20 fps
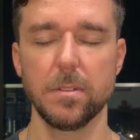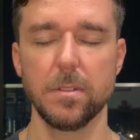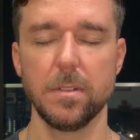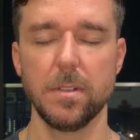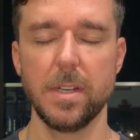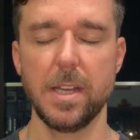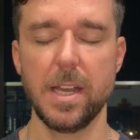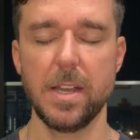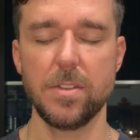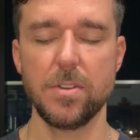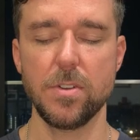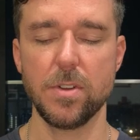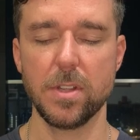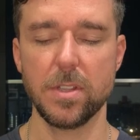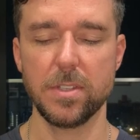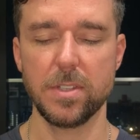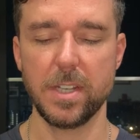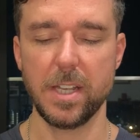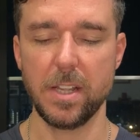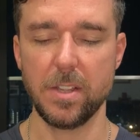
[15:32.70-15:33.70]
Can you
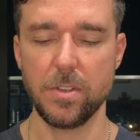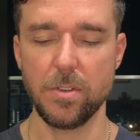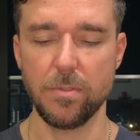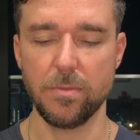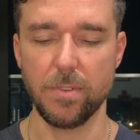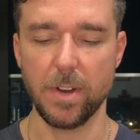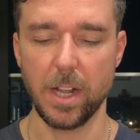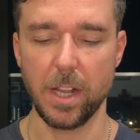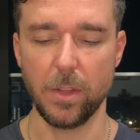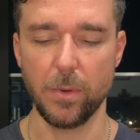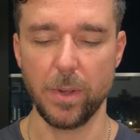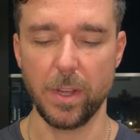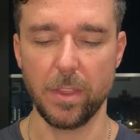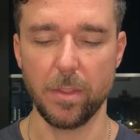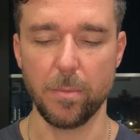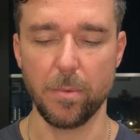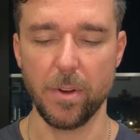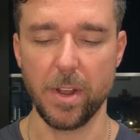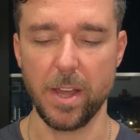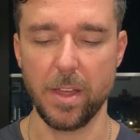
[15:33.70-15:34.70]
continue following the
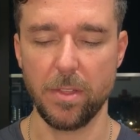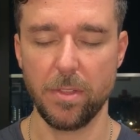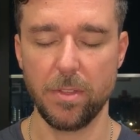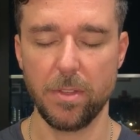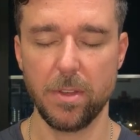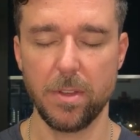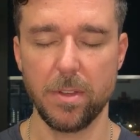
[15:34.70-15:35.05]
breath?